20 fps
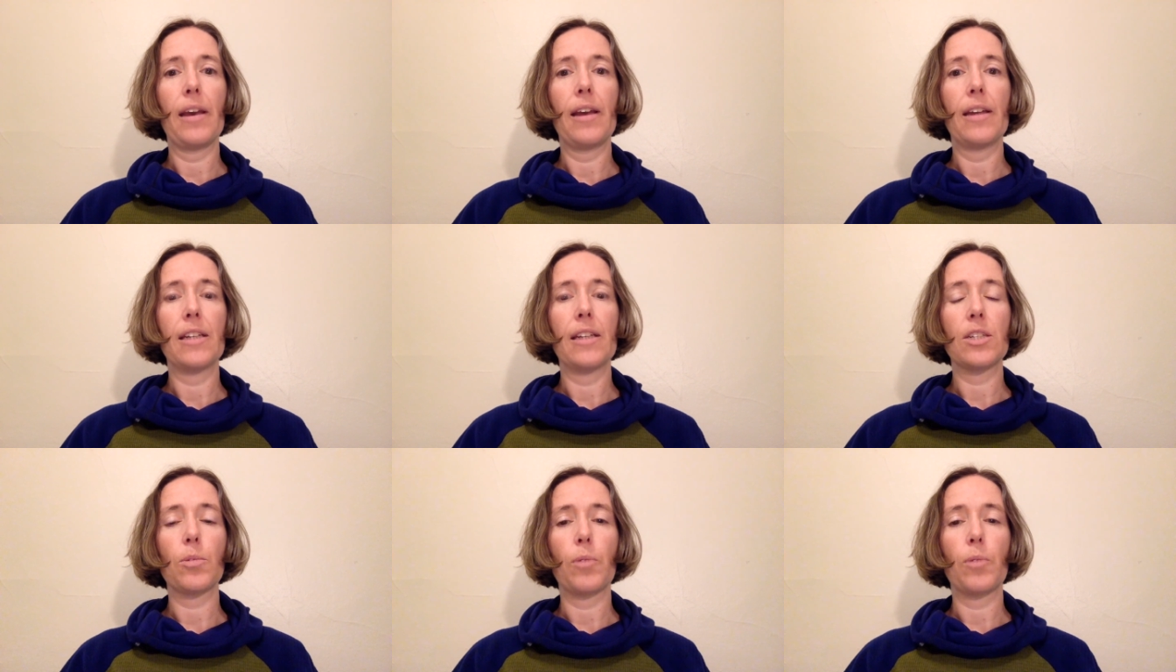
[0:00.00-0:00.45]

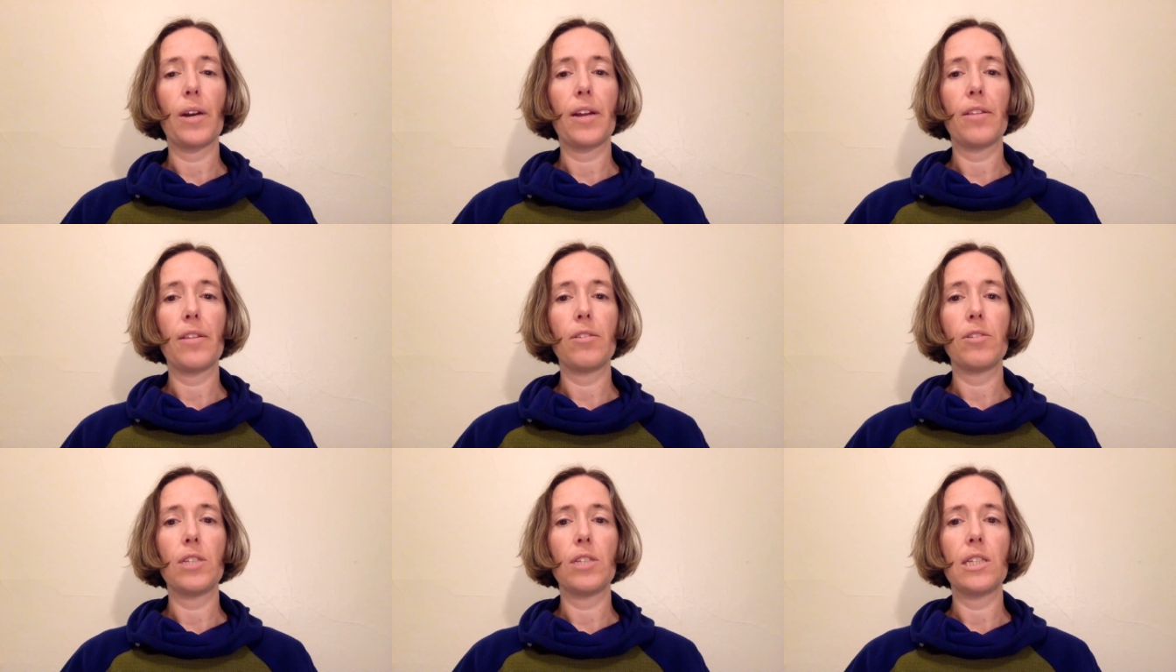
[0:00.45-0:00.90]
and it's where
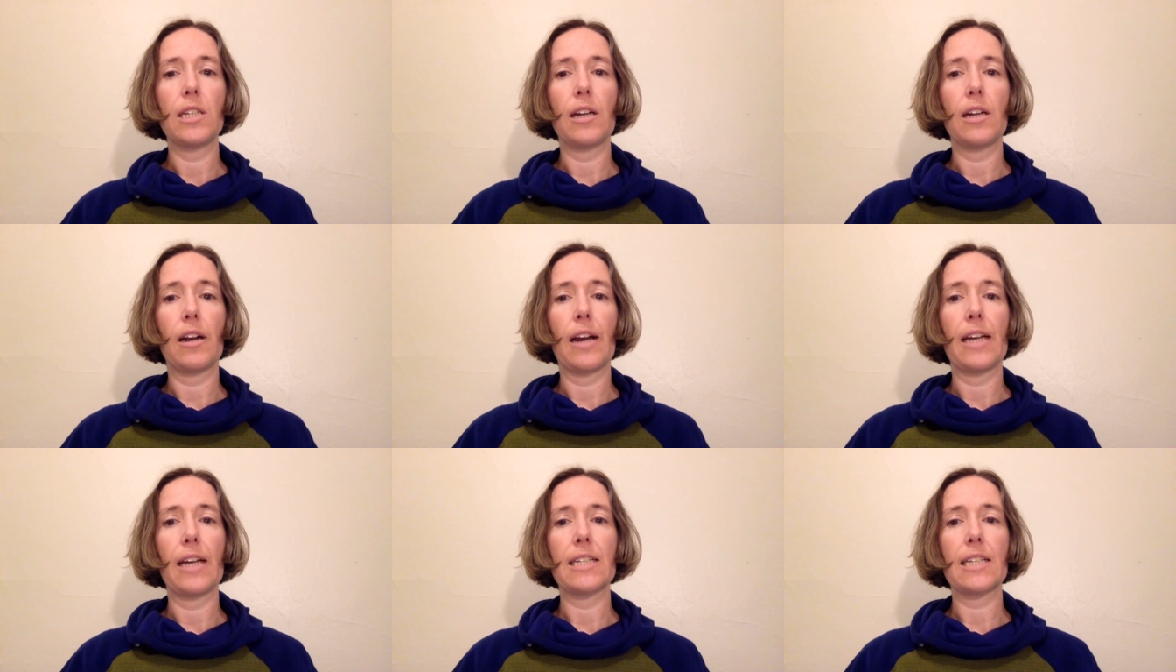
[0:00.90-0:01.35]
those
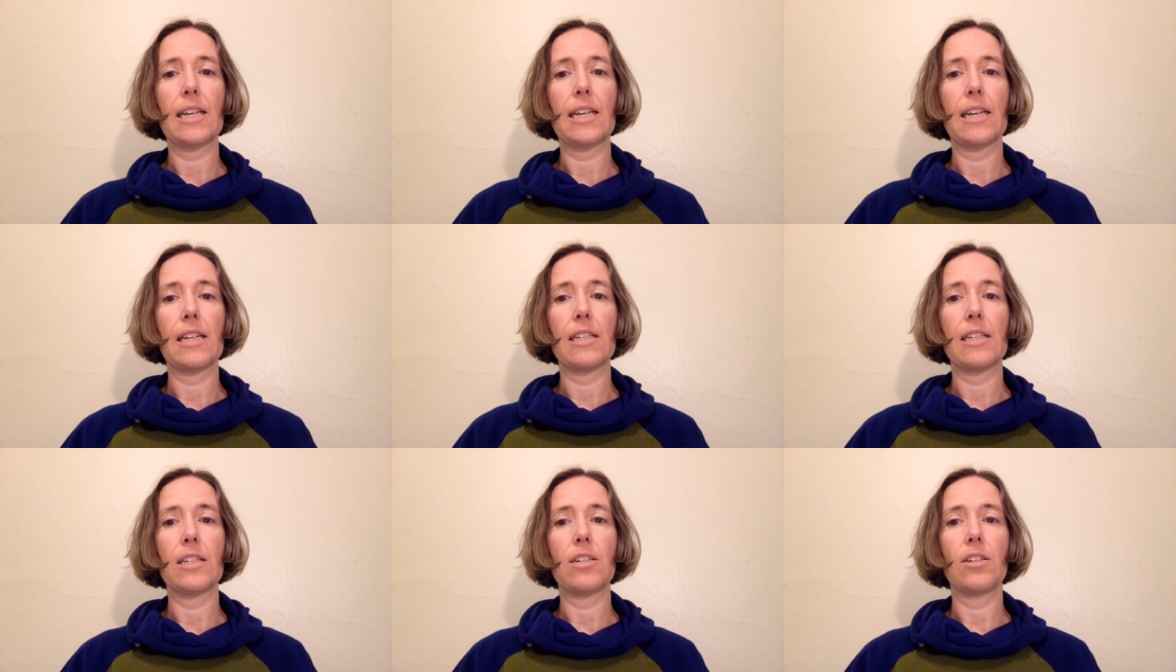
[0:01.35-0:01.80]
tear gas
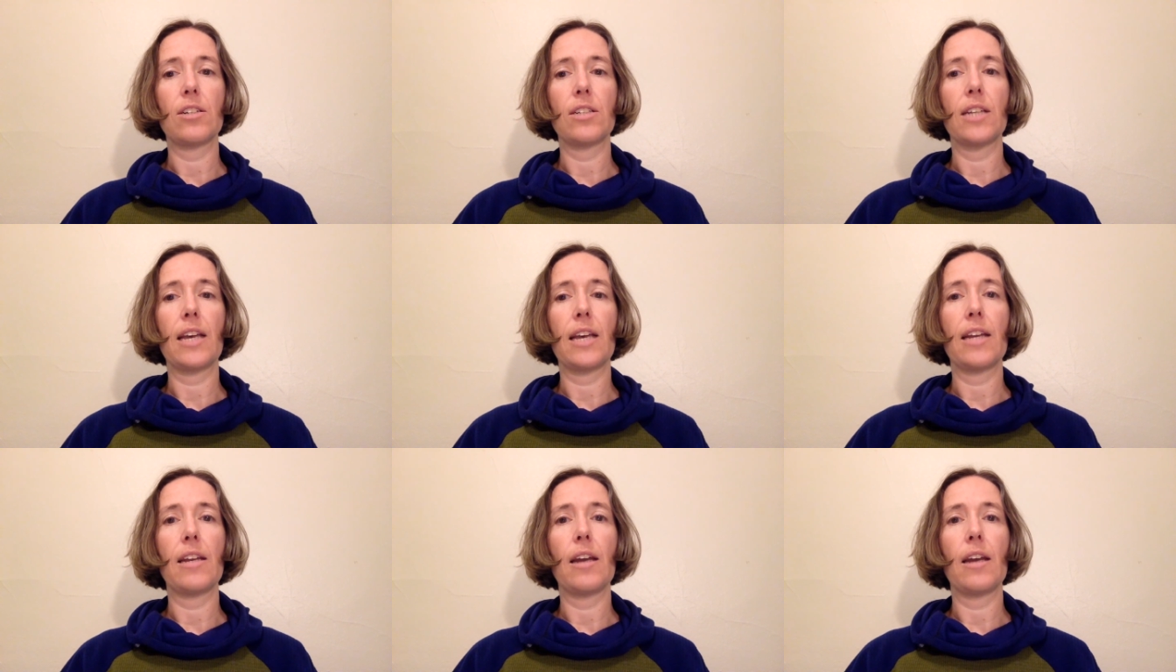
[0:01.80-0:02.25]
canisters
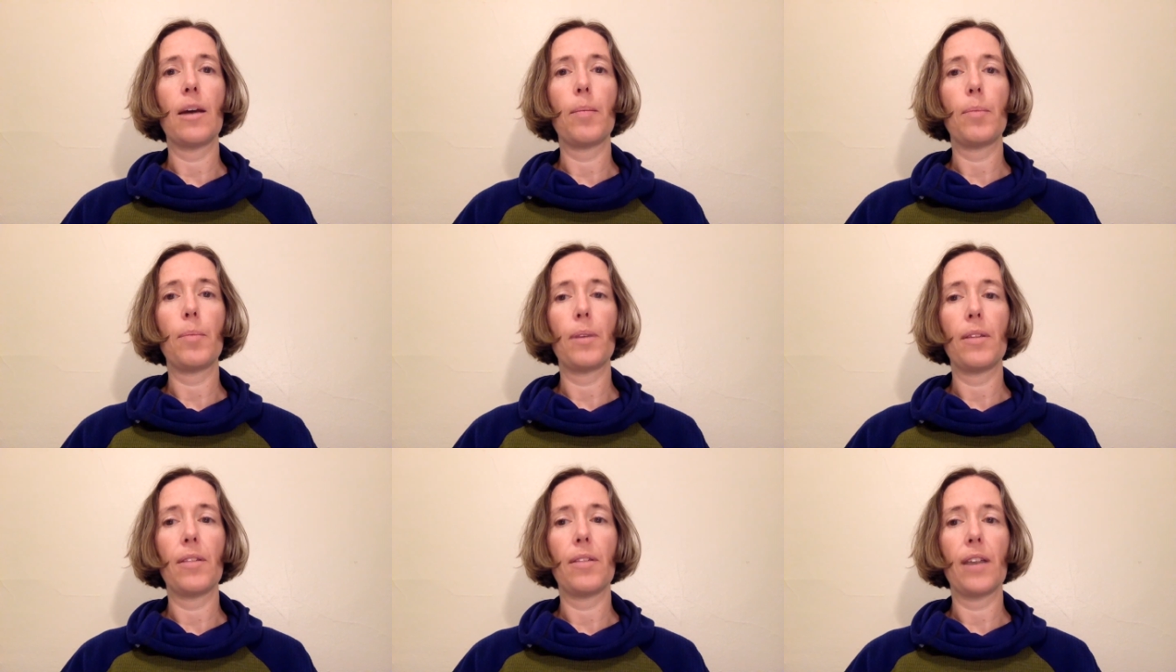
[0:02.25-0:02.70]
end
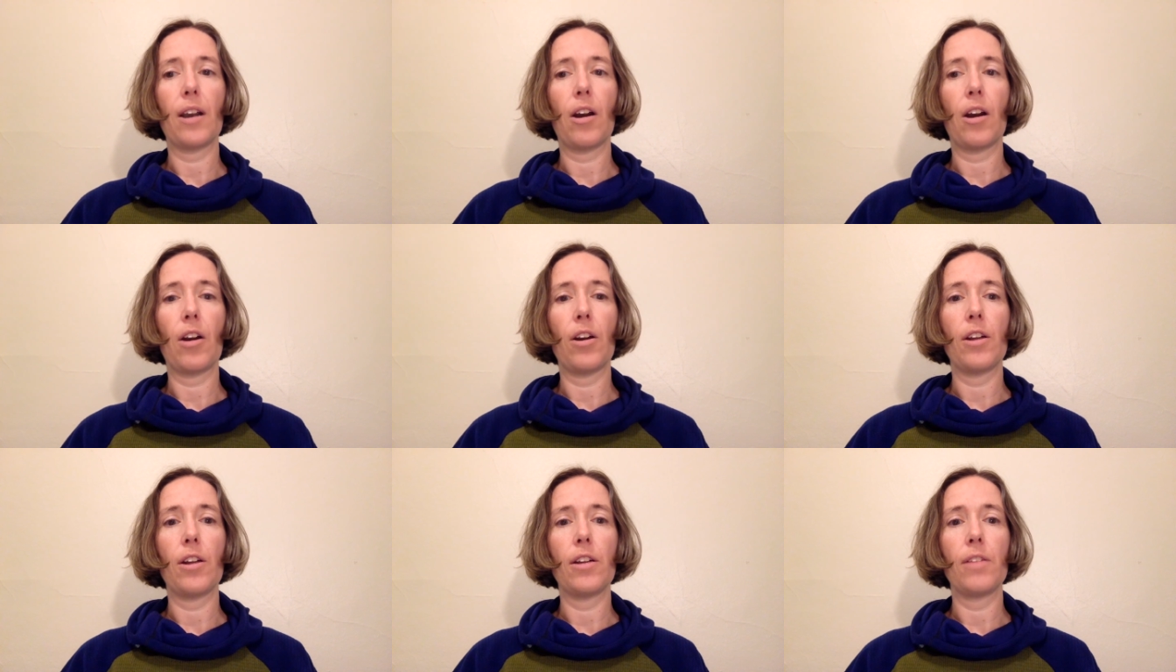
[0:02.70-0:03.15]
up in the
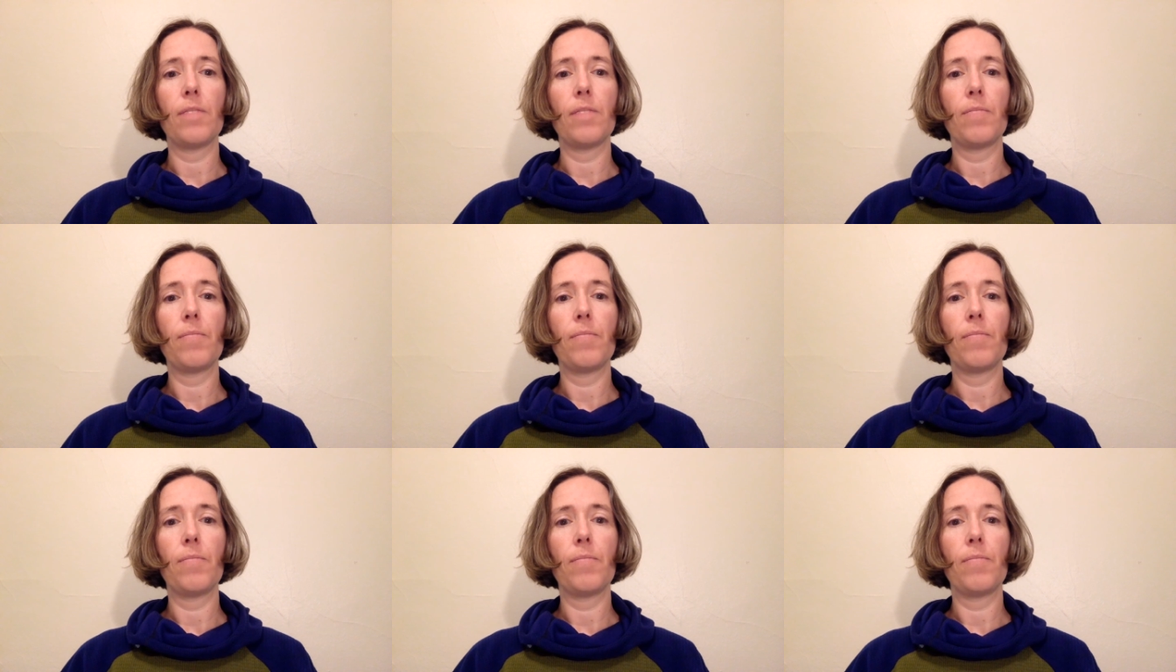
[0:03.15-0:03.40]
garden.